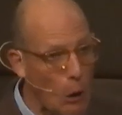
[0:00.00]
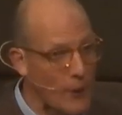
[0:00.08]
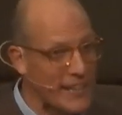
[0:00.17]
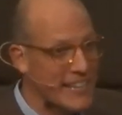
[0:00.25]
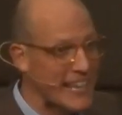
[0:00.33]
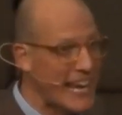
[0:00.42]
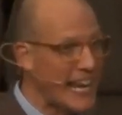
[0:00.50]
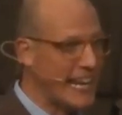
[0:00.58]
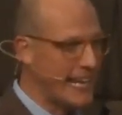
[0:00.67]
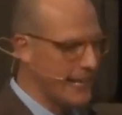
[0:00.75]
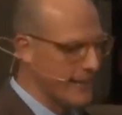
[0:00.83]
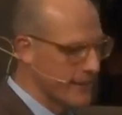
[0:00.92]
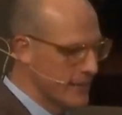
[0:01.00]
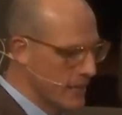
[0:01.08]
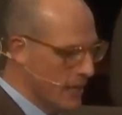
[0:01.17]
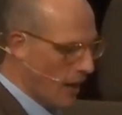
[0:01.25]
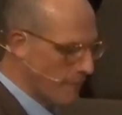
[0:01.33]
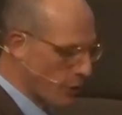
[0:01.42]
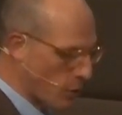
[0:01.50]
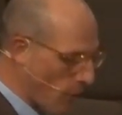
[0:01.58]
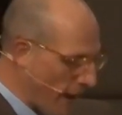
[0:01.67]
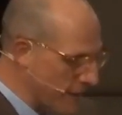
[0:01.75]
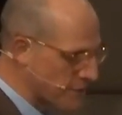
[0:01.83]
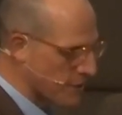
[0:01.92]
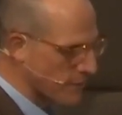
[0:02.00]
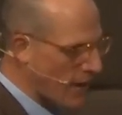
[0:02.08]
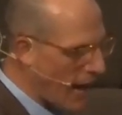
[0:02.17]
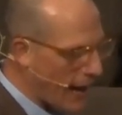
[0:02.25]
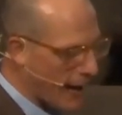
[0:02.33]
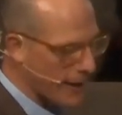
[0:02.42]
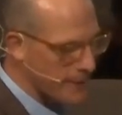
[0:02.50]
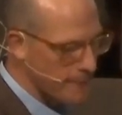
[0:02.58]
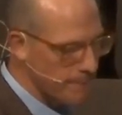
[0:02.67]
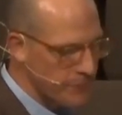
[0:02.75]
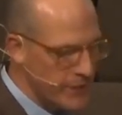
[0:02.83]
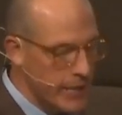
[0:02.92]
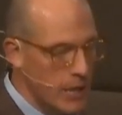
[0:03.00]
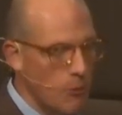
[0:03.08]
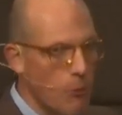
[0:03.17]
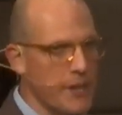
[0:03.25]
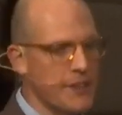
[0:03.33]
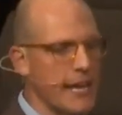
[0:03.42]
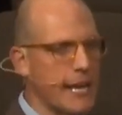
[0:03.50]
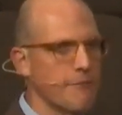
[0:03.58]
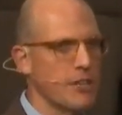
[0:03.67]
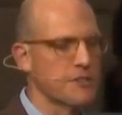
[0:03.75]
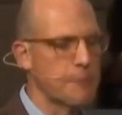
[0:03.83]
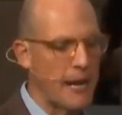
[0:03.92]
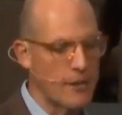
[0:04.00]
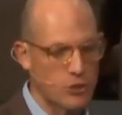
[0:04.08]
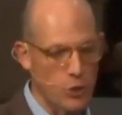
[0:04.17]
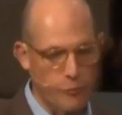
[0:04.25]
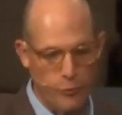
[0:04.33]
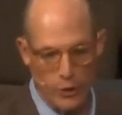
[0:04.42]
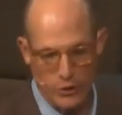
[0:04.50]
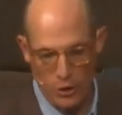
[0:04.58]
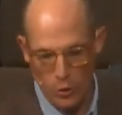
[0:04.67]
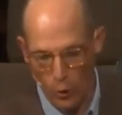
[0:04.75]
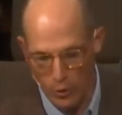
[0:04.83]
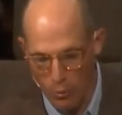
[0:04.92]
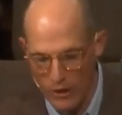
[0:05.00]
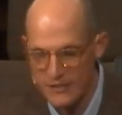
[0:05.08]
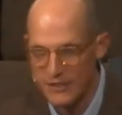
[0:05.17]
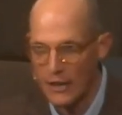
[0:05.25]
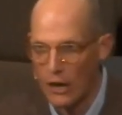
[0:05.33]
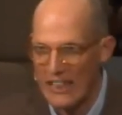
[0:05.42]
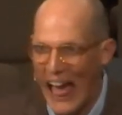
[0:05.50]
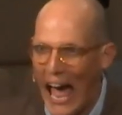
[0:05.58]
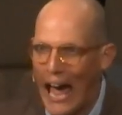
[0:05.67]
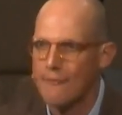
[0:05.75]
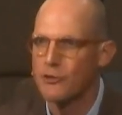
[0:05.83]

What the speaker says: in need of the grace of God. When we think of the spiritual fruit the Lord wants in our lives,